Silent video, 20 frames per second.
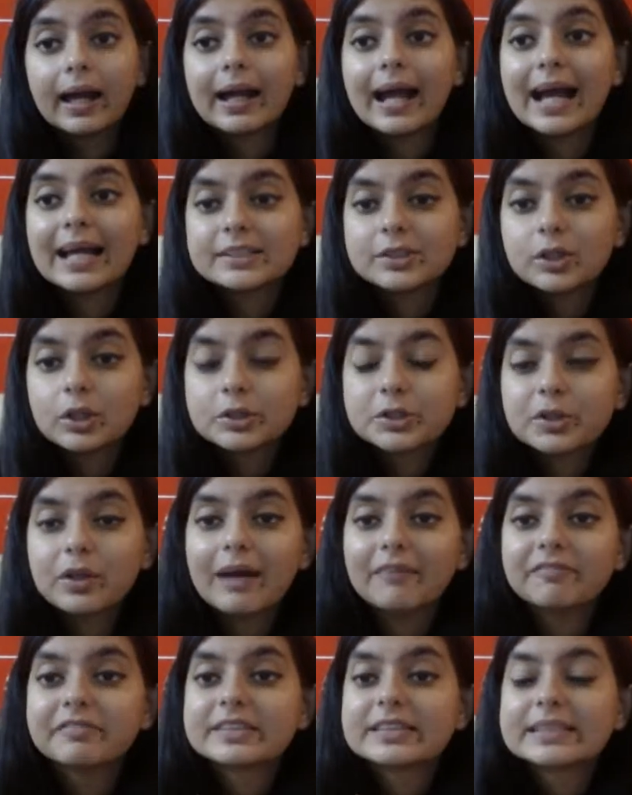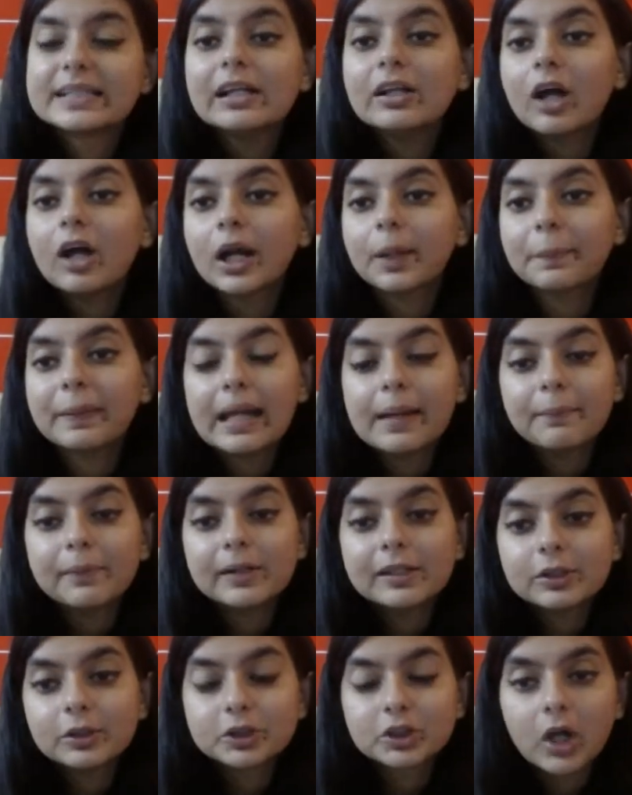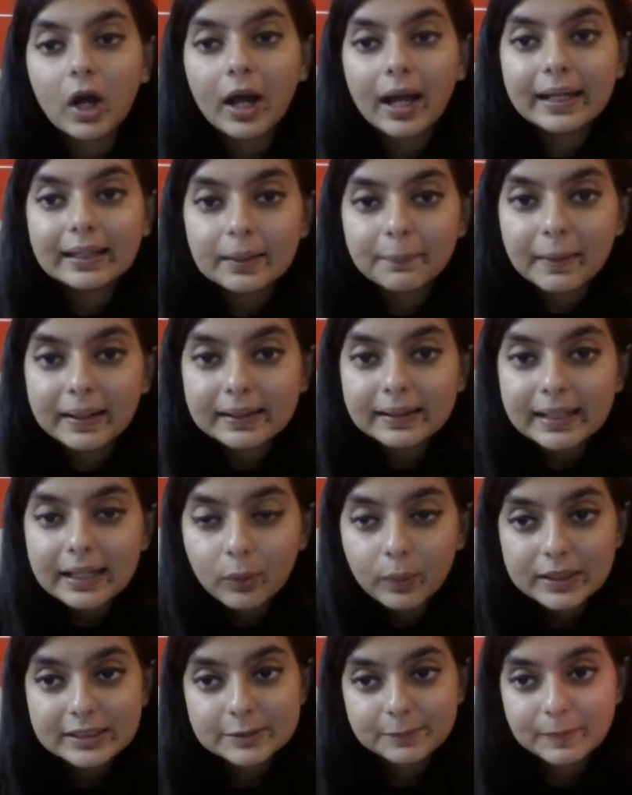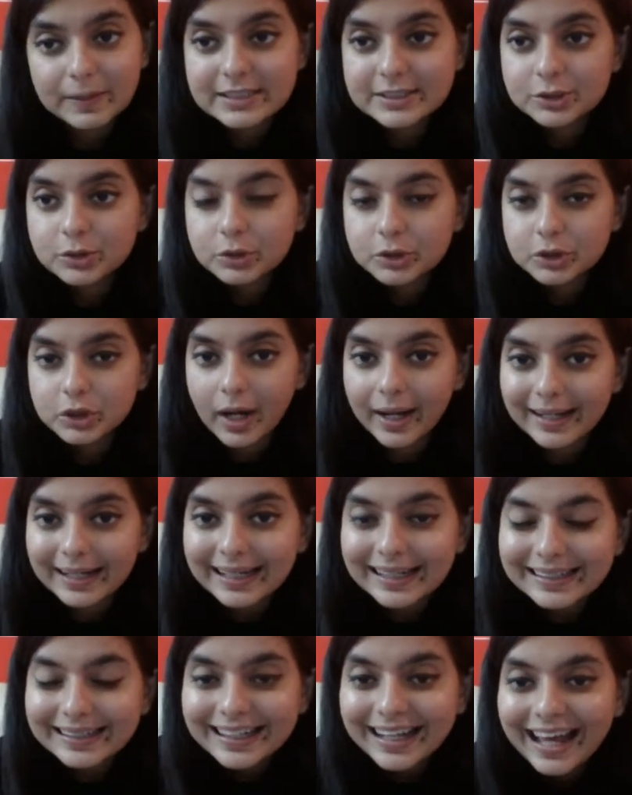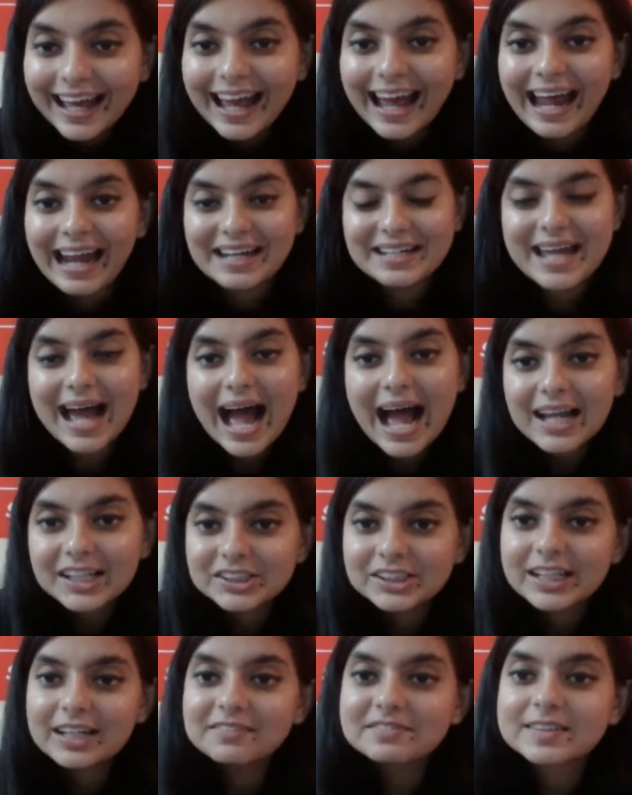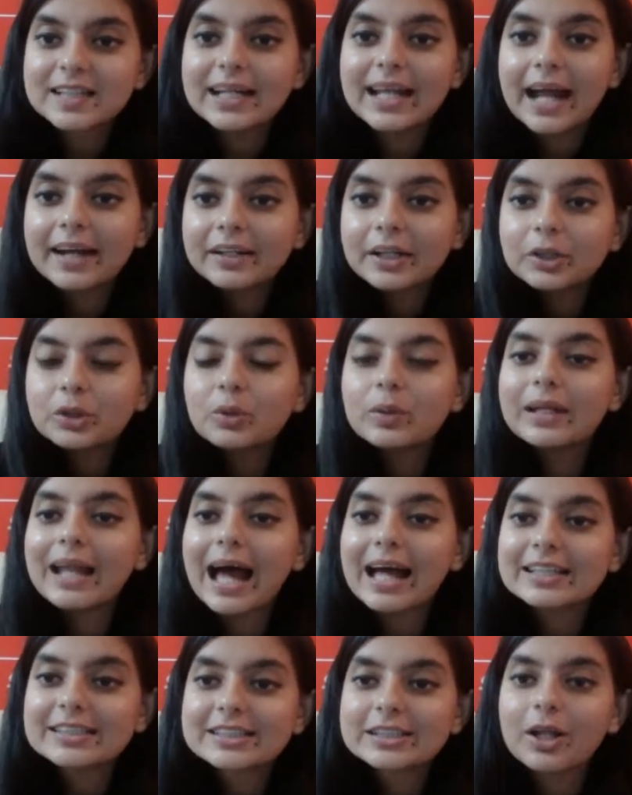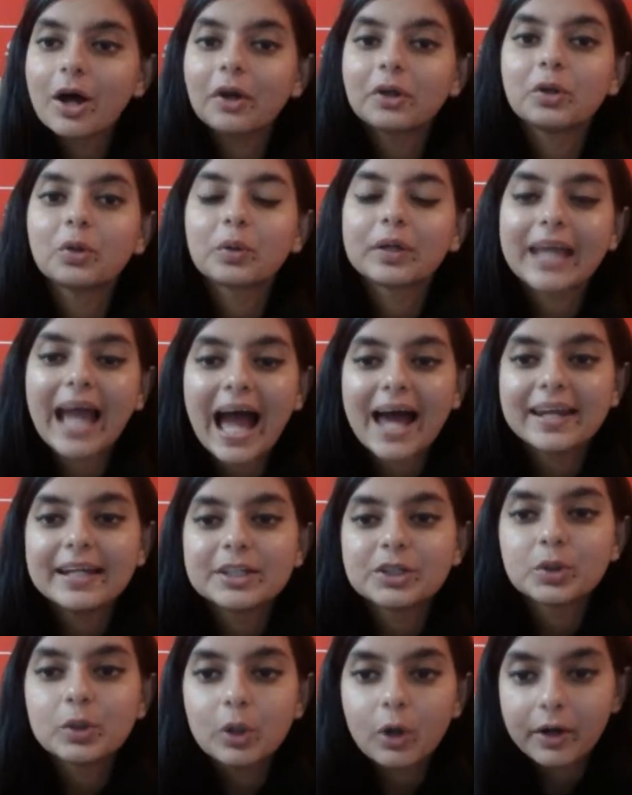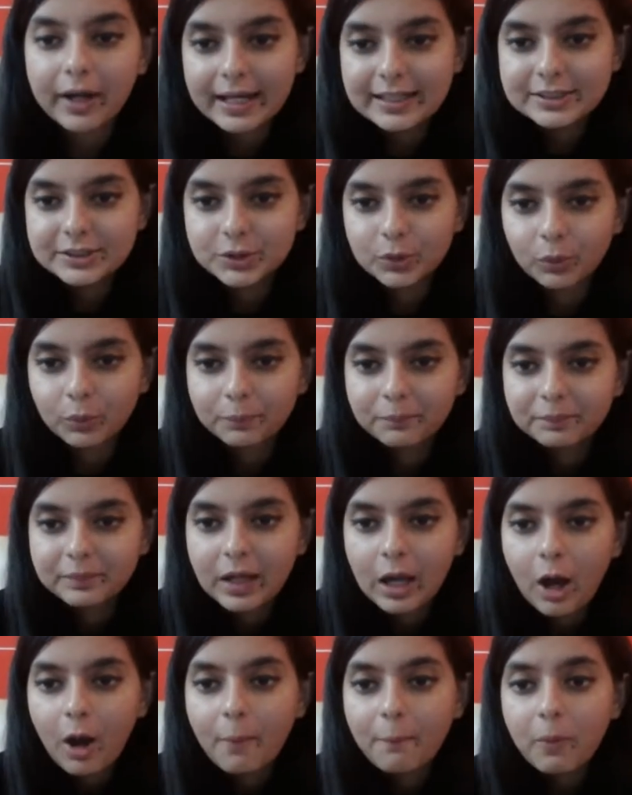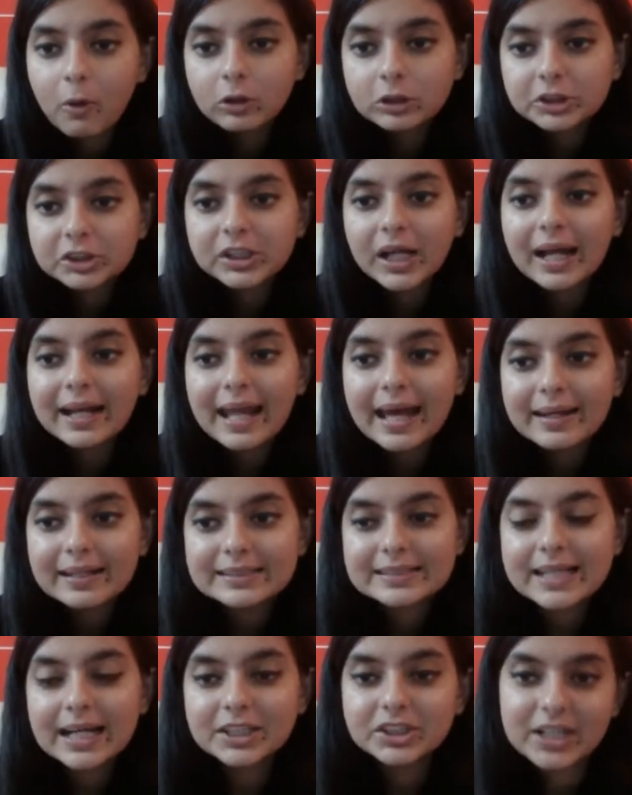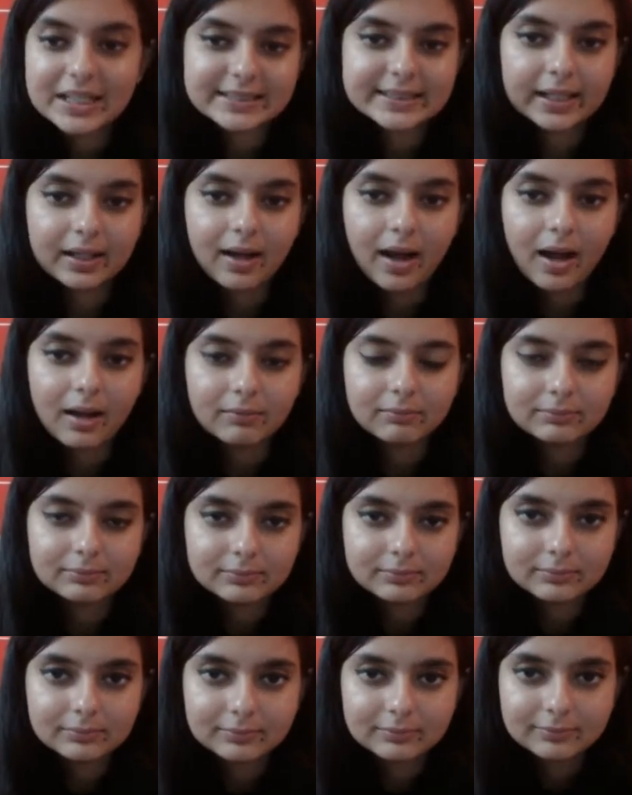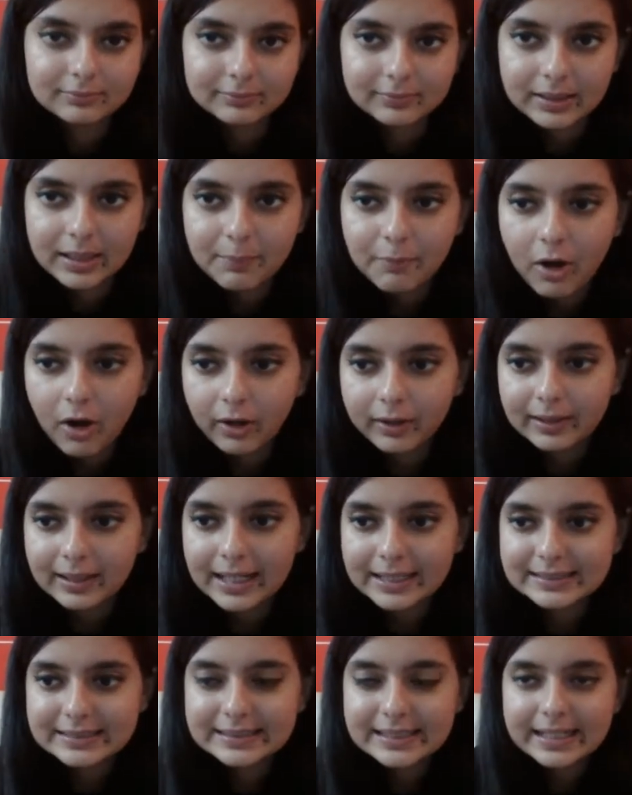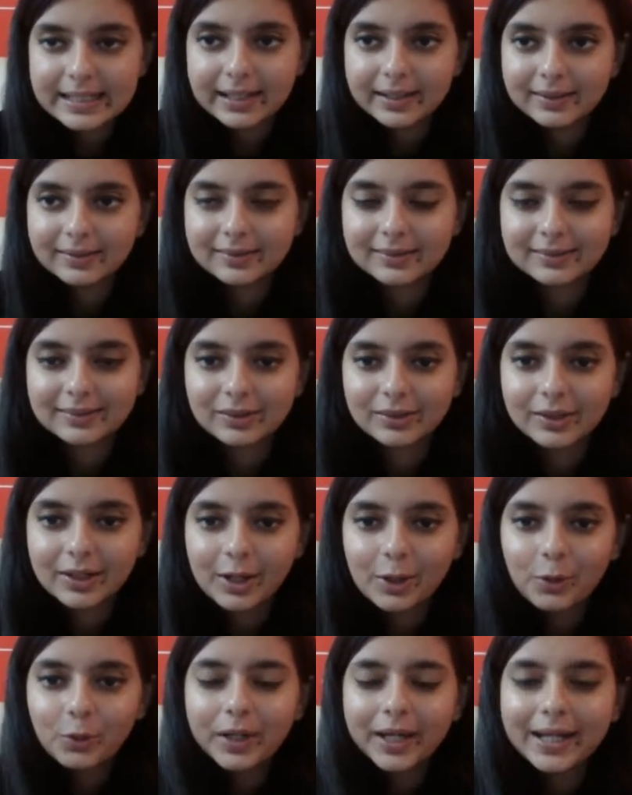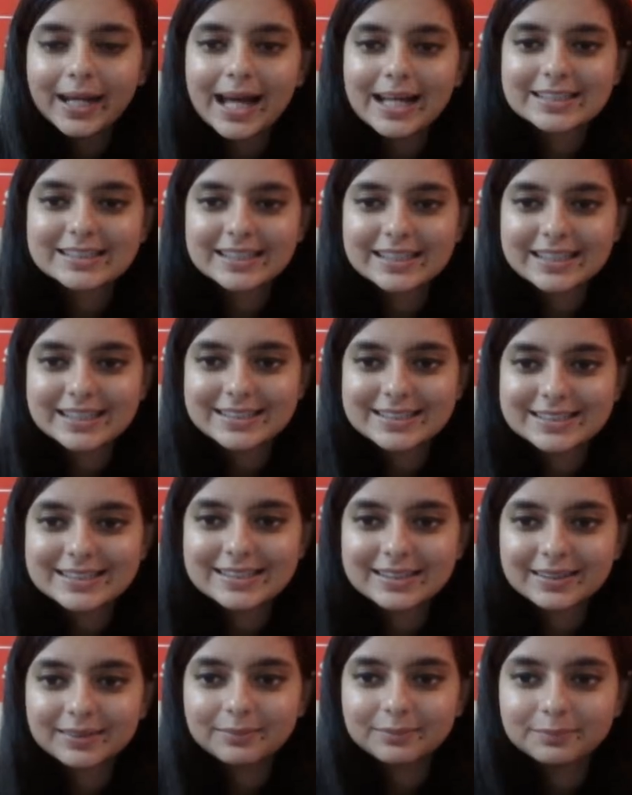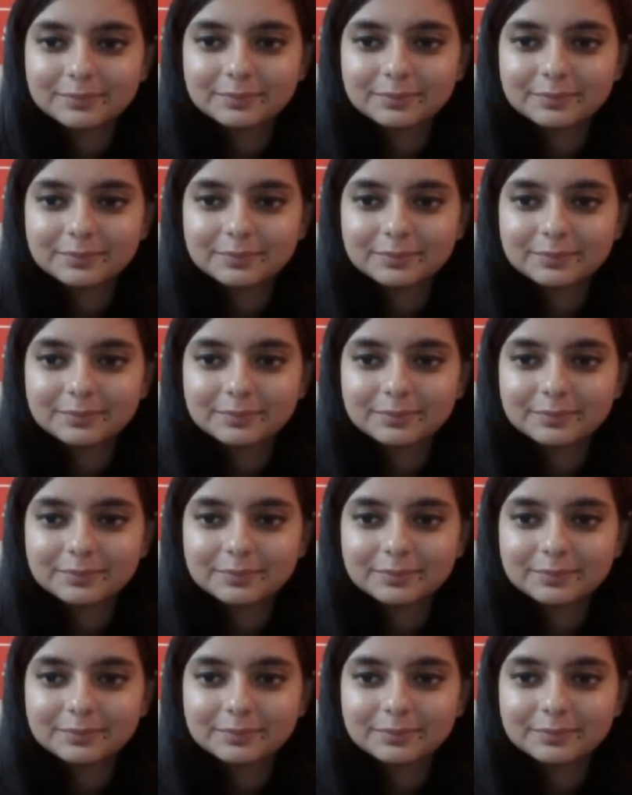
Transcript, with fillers: Guys, those who have still not been able to join the Menti quiz, please do join it. Dash gives a letter to Lancelot to carry to Lorenzo. Portia, Nerissa, Jessica. Come on, let's see. Who can answer this?